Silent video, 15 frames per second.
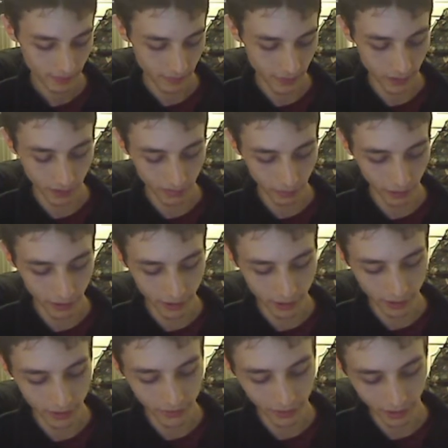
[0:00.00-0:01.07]
It is what it
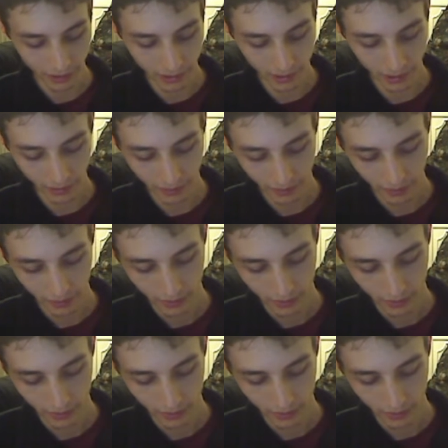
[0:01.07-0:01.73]
is. I cannot